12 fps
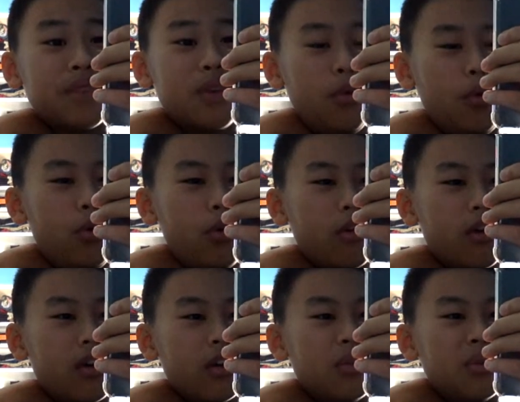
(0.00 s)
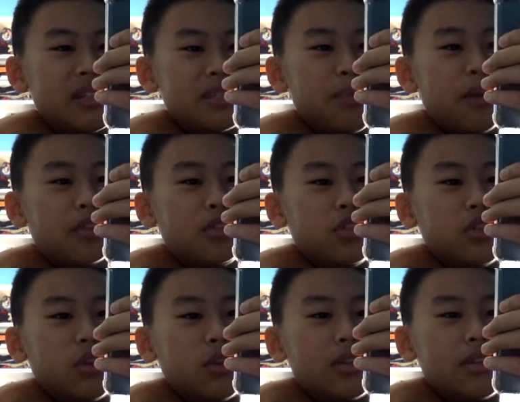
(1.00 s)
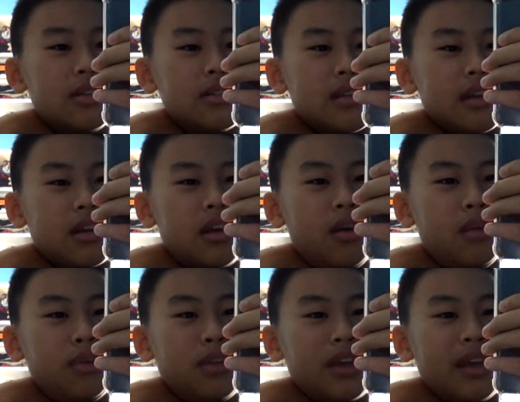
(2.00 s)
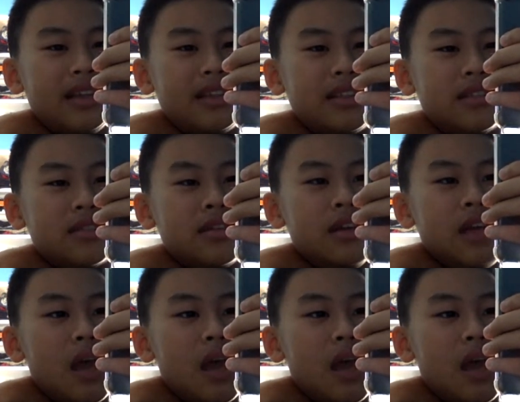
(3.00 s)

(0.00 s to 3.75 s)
or respond to notices and communications.